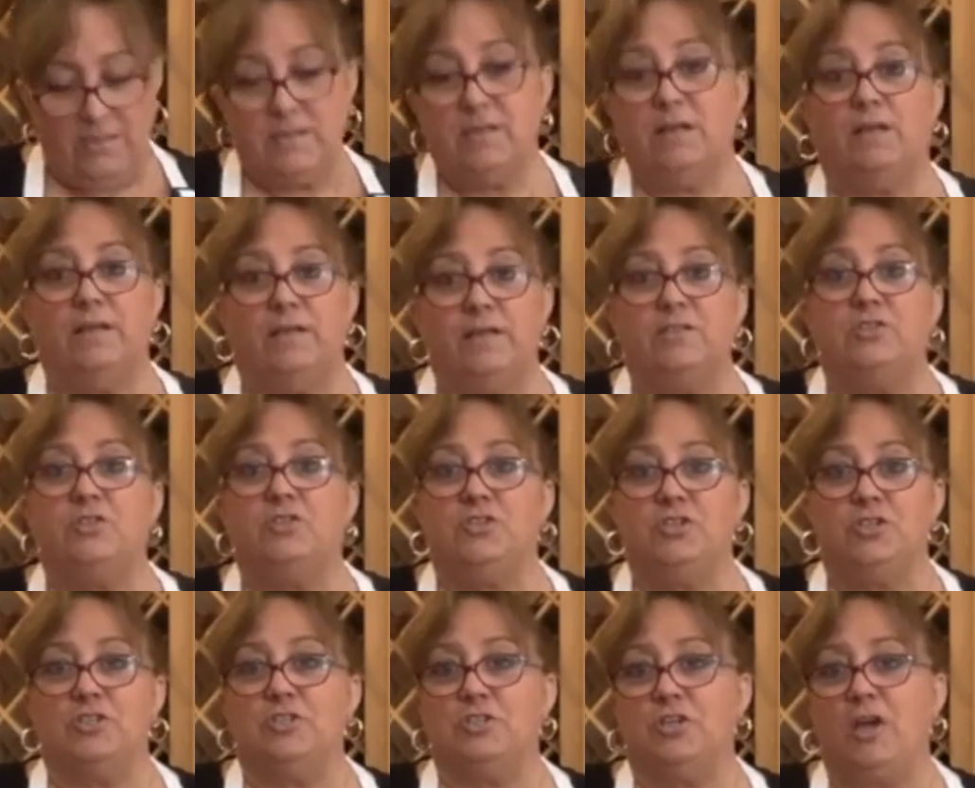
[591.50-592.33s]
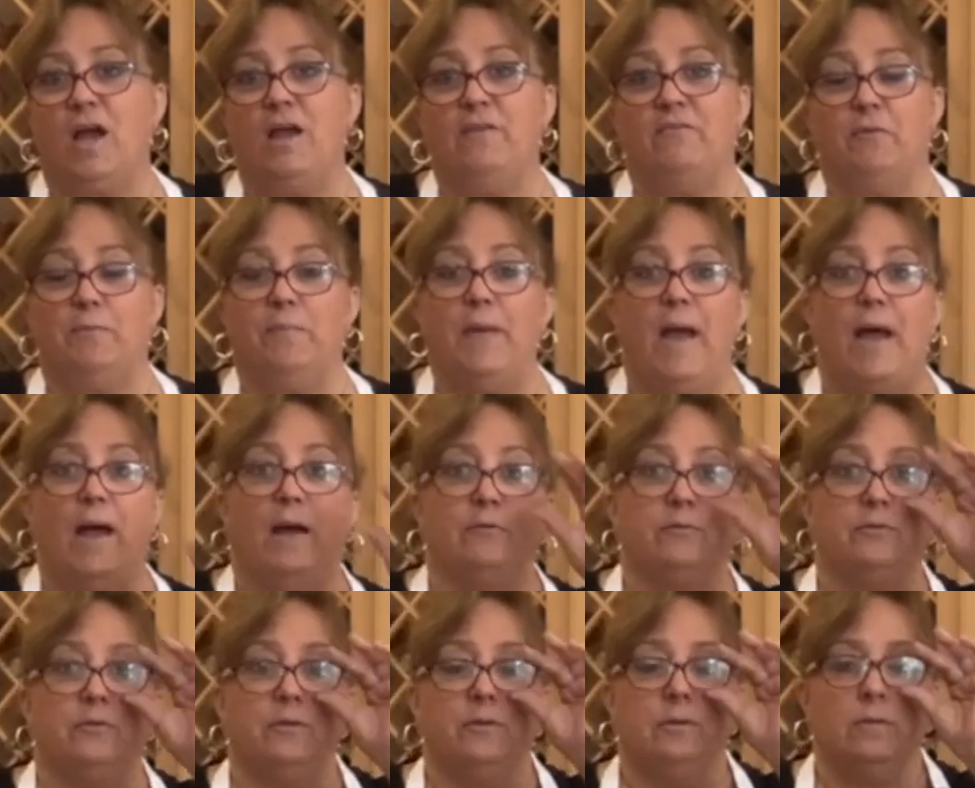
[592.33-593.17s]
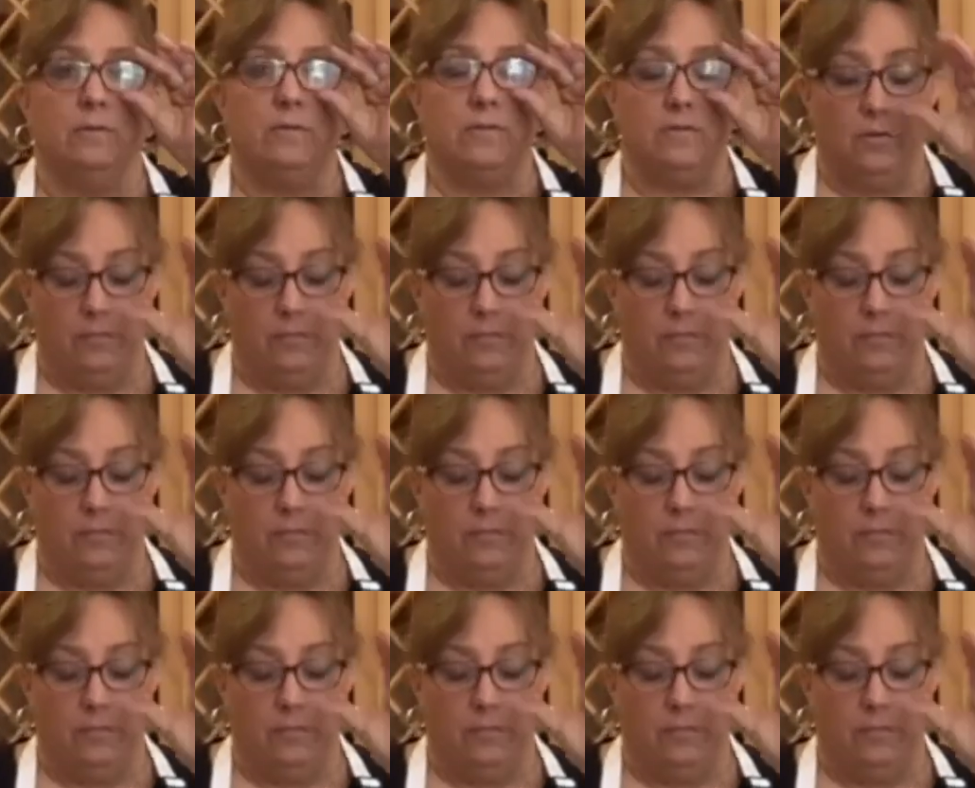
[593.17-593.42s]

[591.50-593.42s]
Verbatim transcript: Basically, it's just shy of a pound.